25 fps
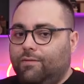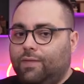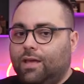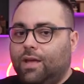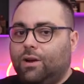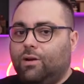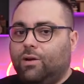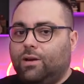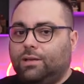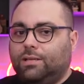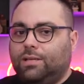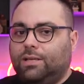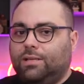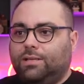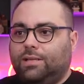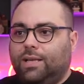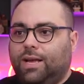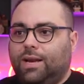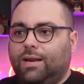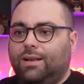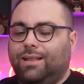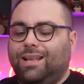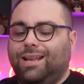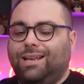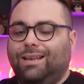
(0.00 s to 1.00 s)
the ROAS is
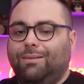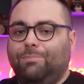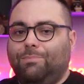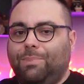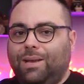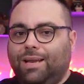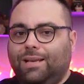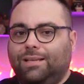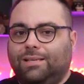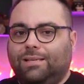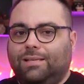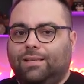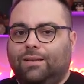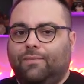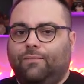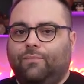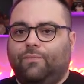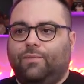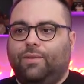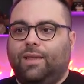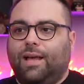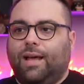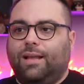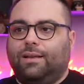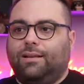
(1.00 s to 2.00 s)
there, that means
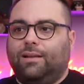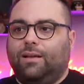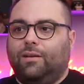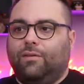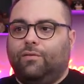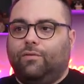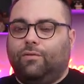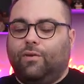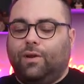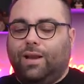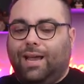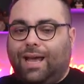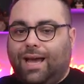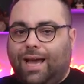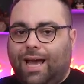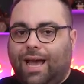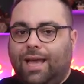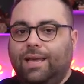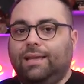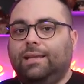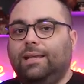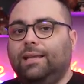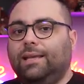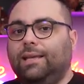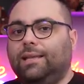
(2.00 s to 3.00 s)
that for a high
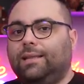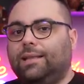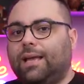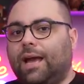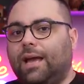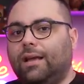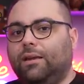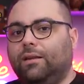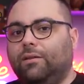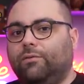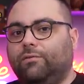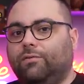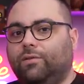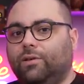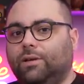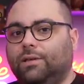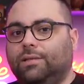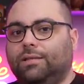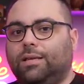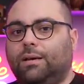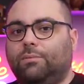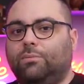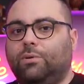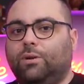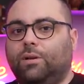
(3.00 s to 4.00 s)
ticket item, for
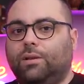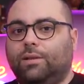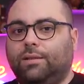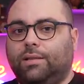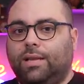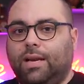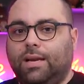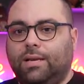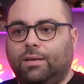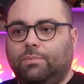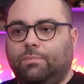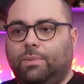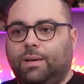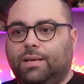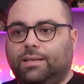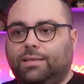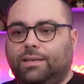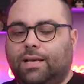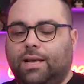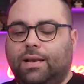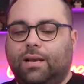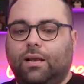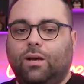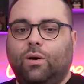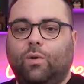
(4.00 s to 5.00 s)
example, in trained
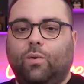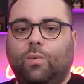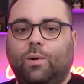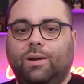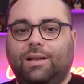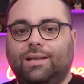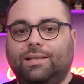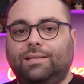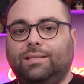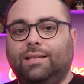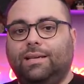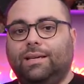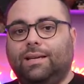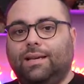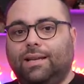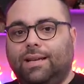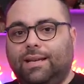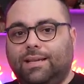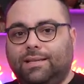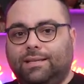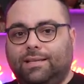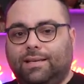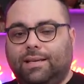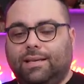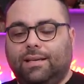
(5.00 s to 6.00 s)
pixel, when it's
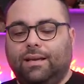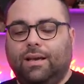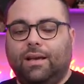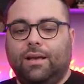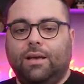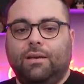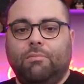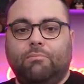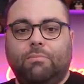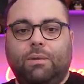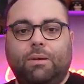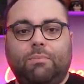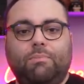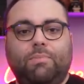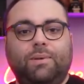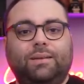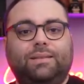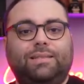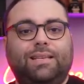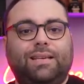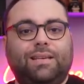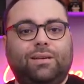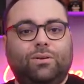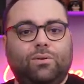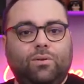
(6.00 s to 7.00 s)
increasing, maybe
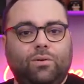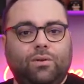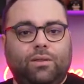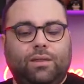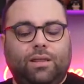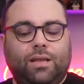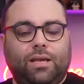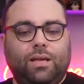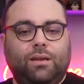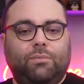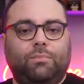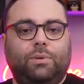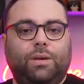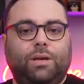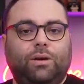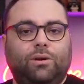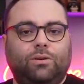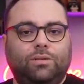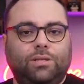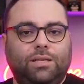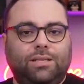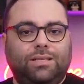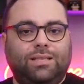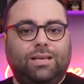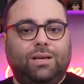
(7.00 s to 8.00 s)
it's a good thing
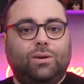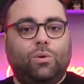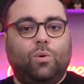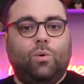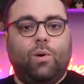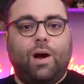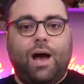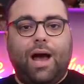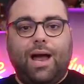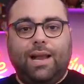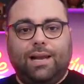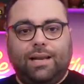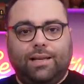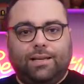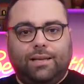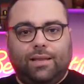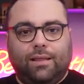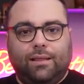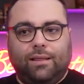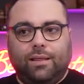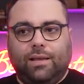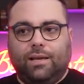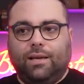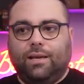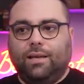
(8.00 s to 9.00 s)
because it's a quality
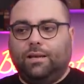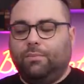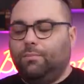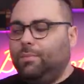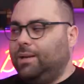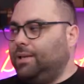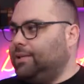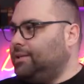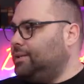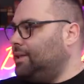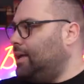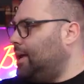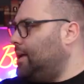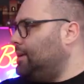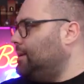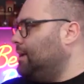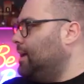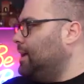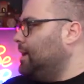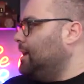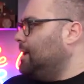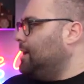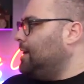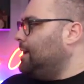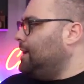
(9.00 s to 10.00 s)
thing. It means that
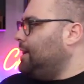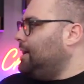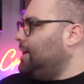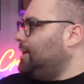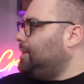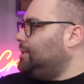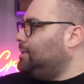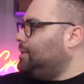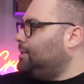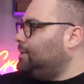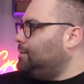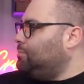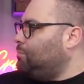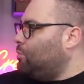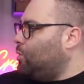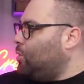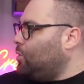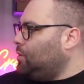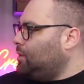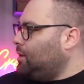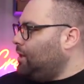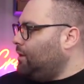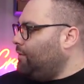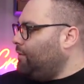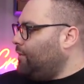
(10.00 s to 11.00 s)
it's more
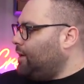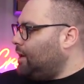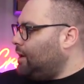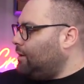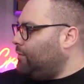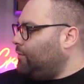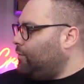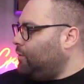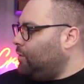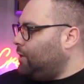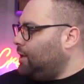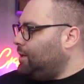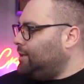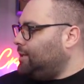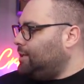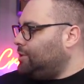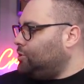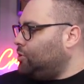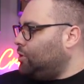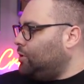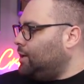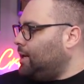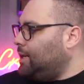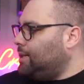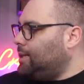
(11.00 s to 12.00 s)
difficult for it, it's
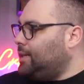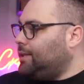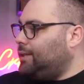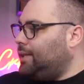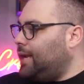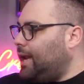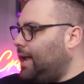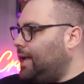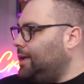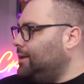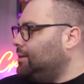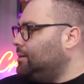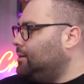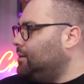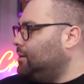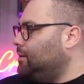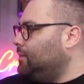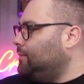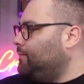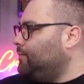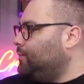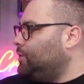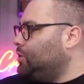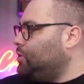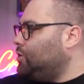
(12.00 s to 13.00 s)
already trained,
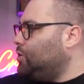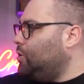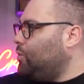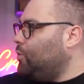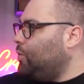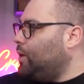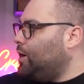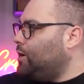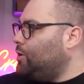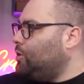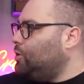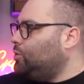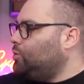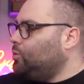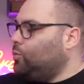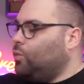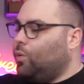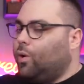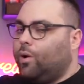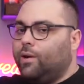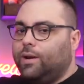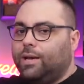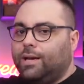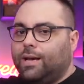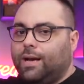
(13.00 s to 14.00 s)
so we're not
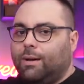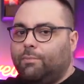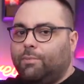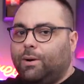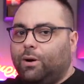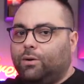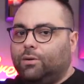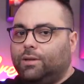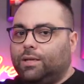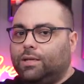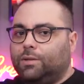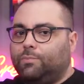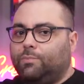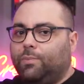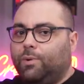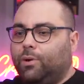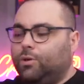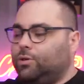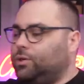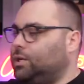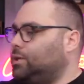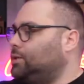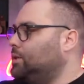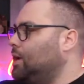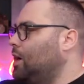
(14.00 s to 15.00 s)
worrying about this
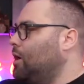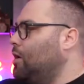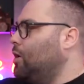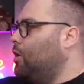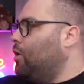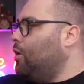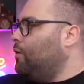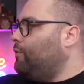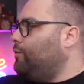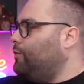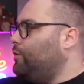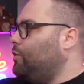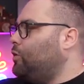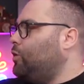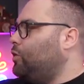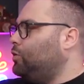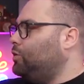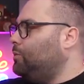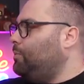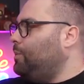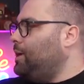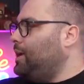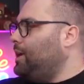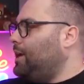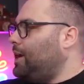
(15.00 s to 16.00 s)
process of
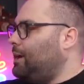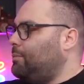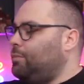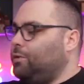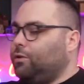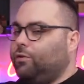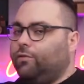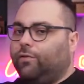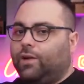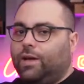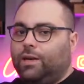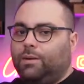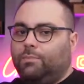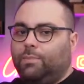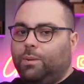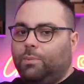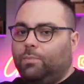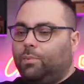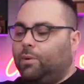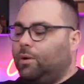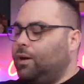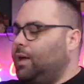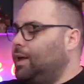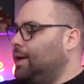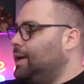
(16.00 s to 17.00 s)
not being able to find
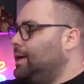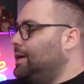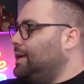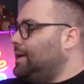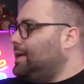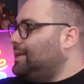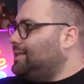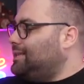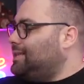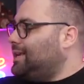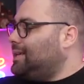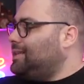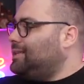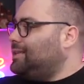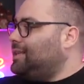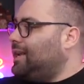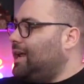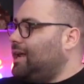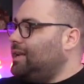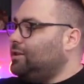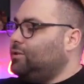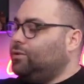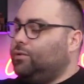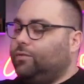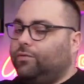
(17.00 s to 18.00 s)
people. It just
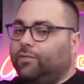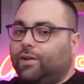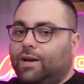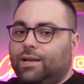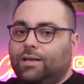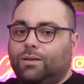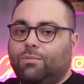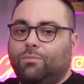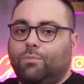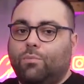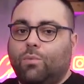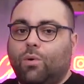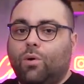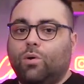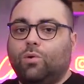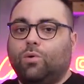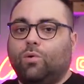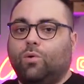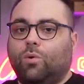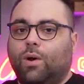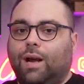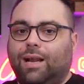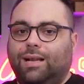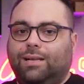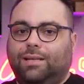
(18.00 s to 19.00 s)
tries to find more
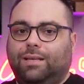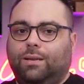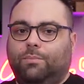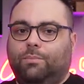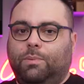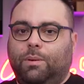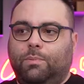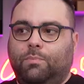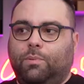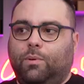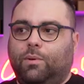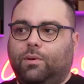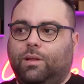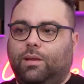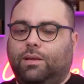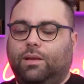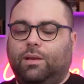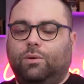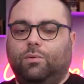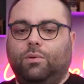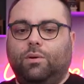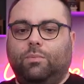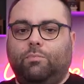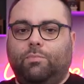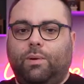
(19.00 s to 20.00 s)
quality people that they
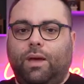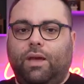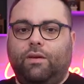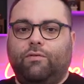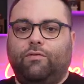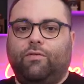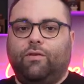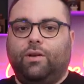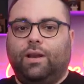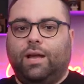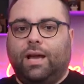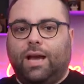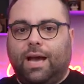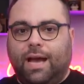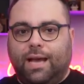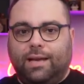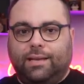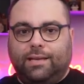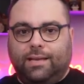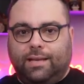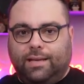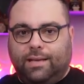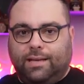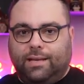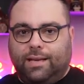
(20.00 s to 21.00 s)
will pay for a high
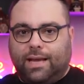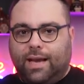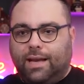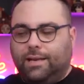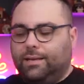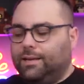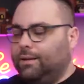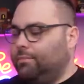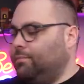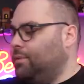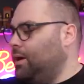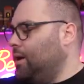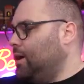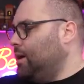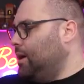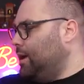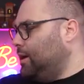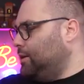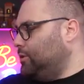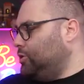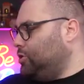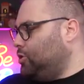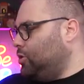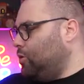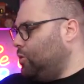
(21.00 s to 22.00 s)
ticket item
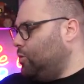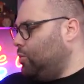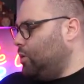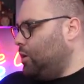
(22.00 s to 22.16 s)
and so